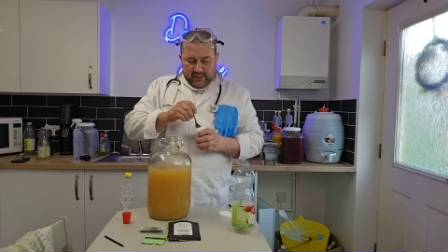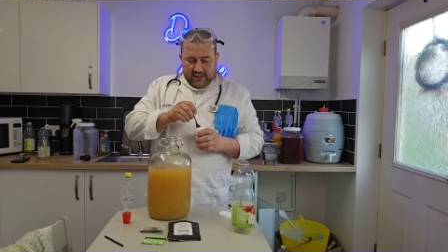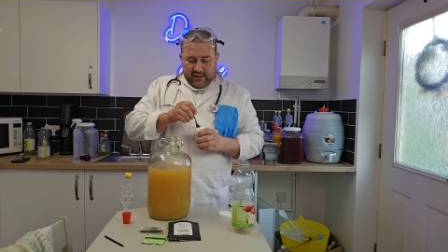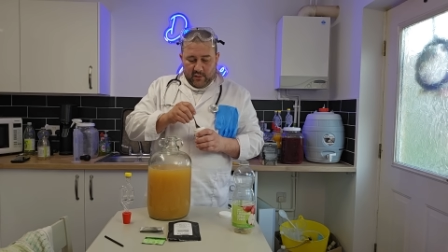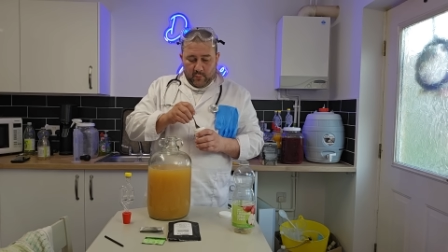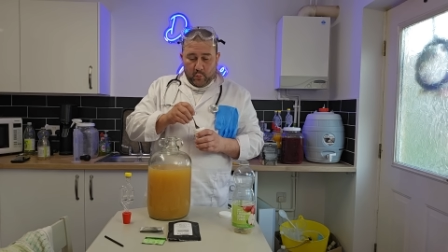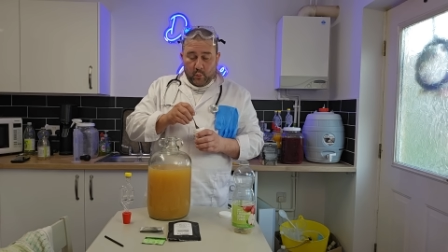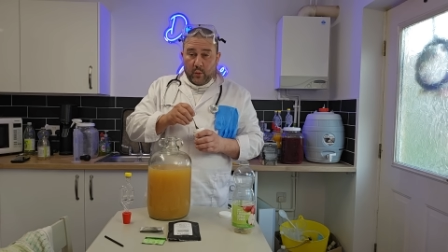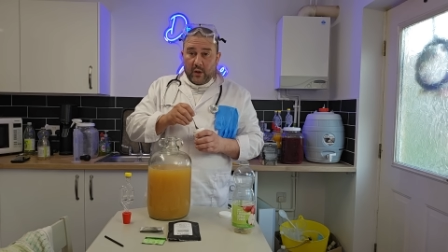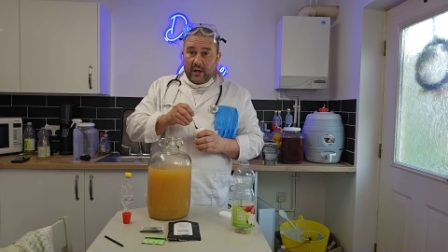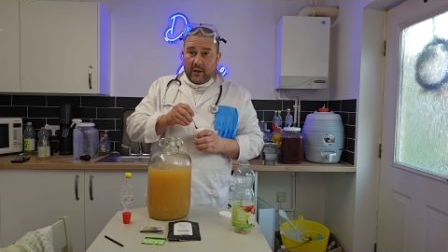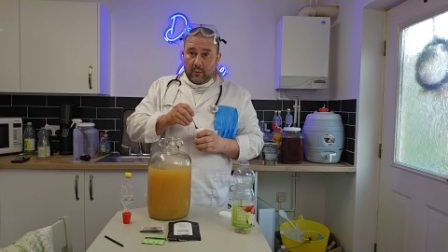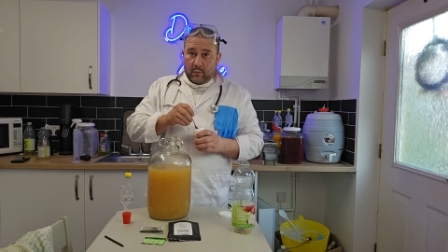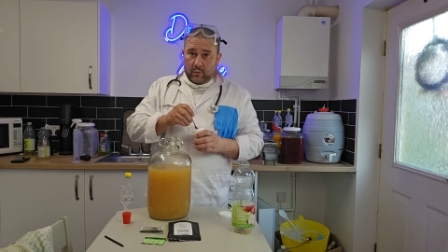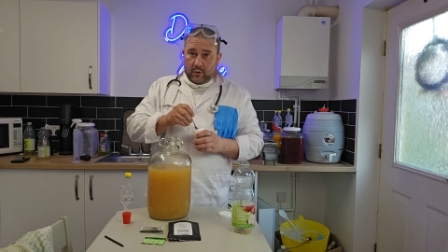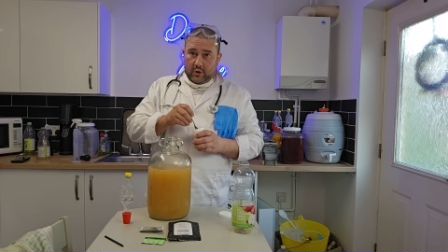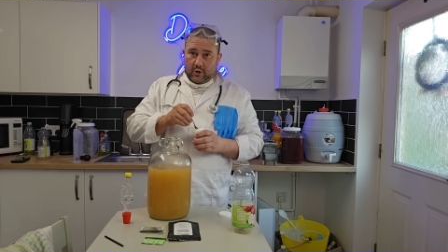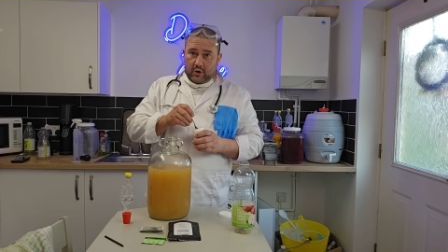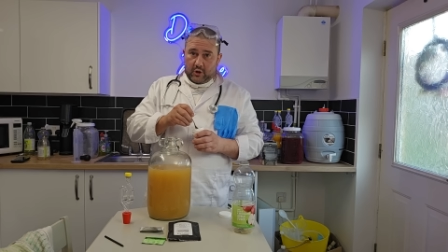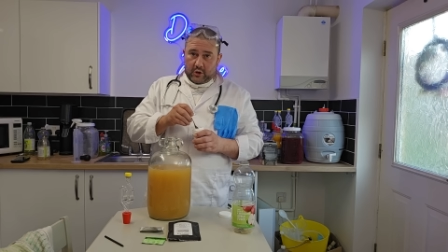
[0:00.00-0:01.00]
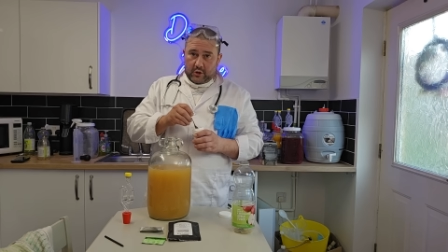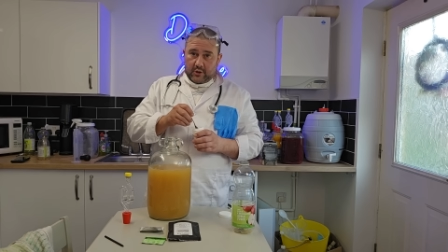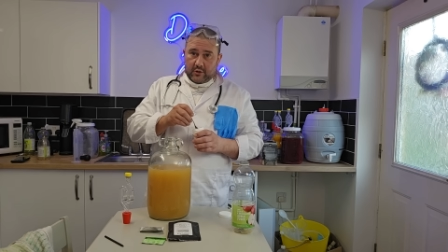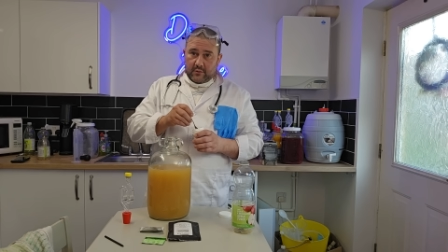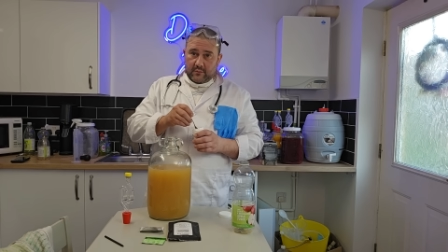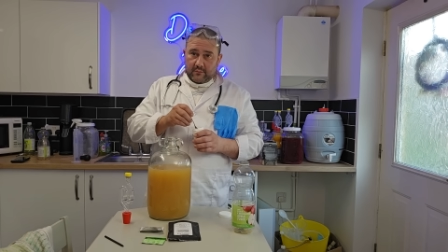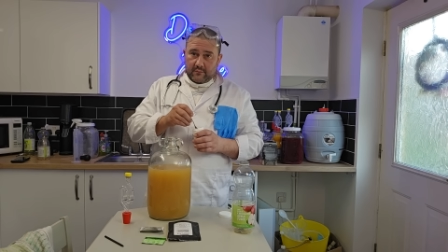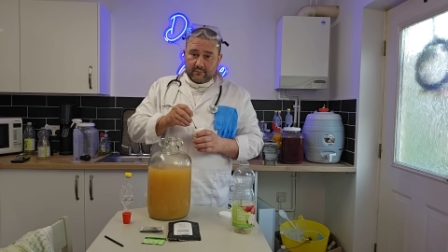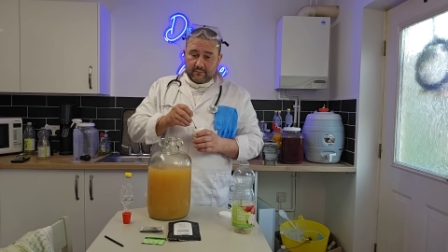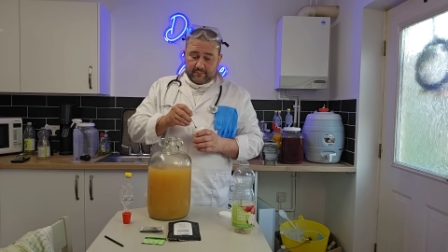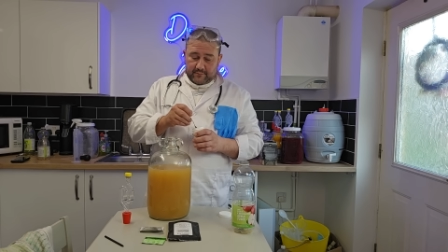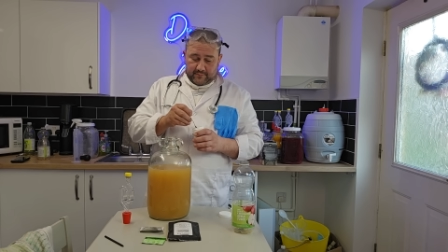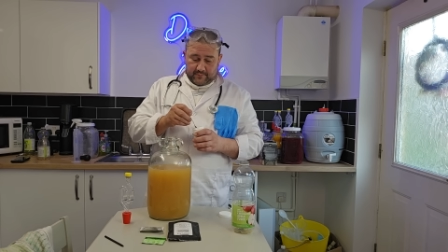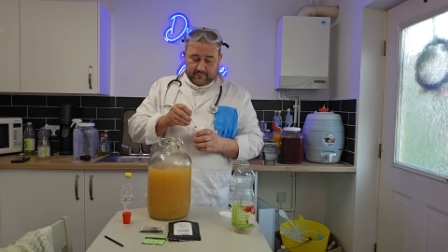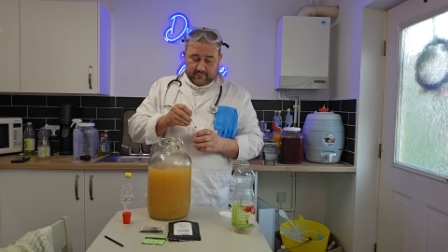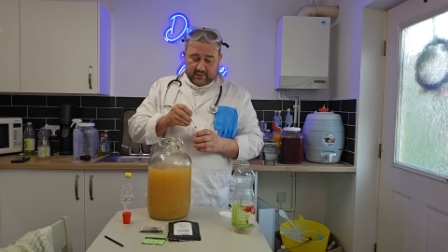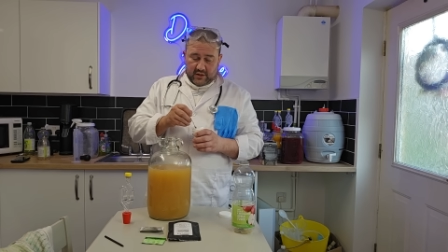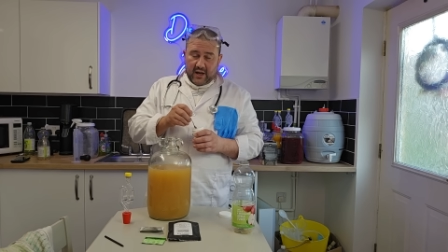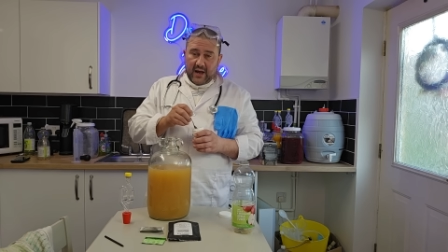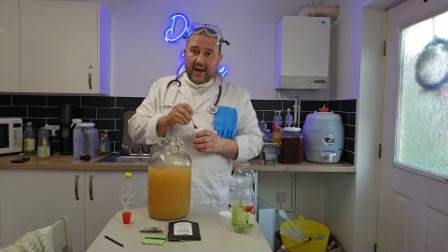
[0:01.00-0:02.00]
It will work,
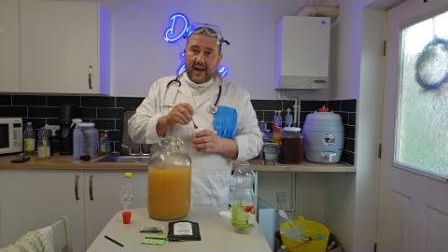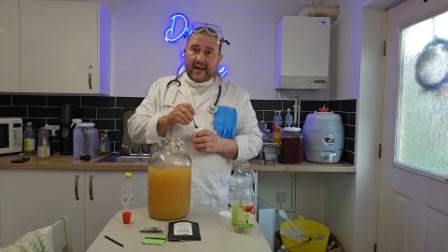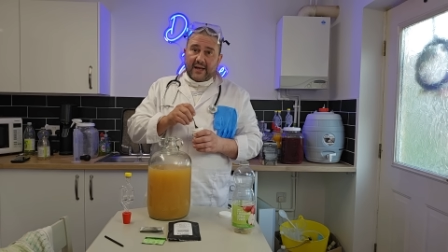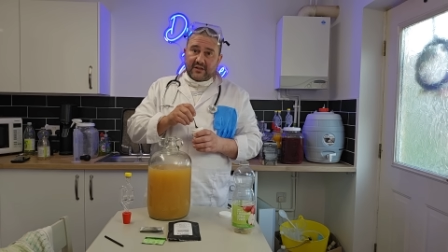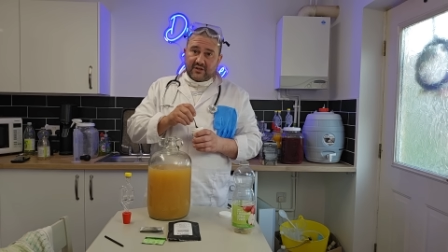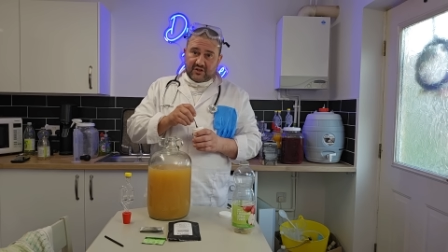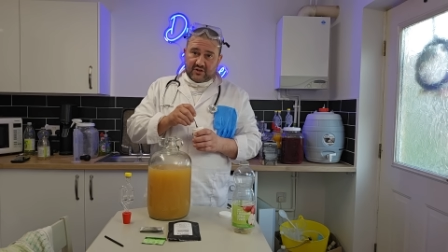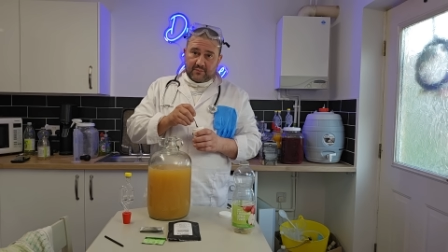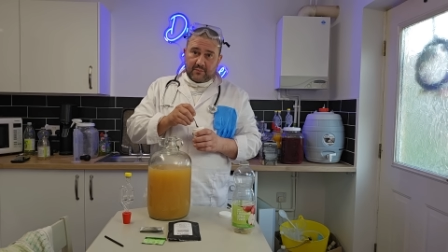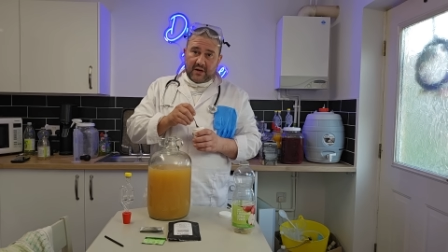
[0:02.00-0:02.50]
as